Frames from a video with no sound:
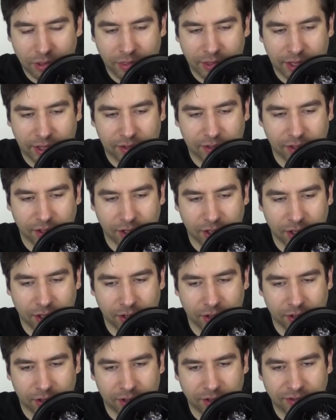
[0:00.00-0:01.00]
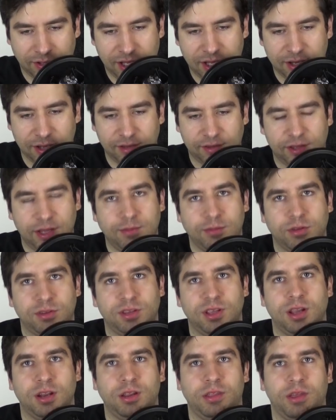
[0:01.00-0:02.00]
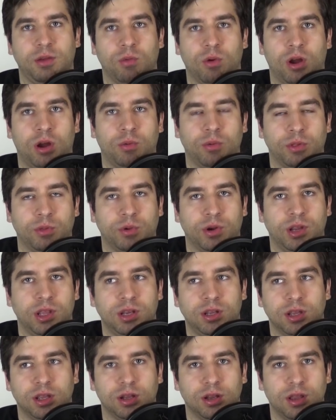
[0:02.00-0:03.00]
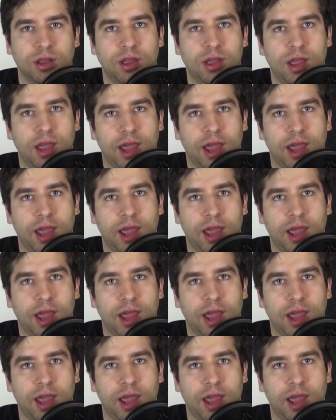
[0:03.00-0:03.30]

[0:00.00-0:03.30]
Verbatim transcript: That, because he didn't seem to see anything wrong with what he did.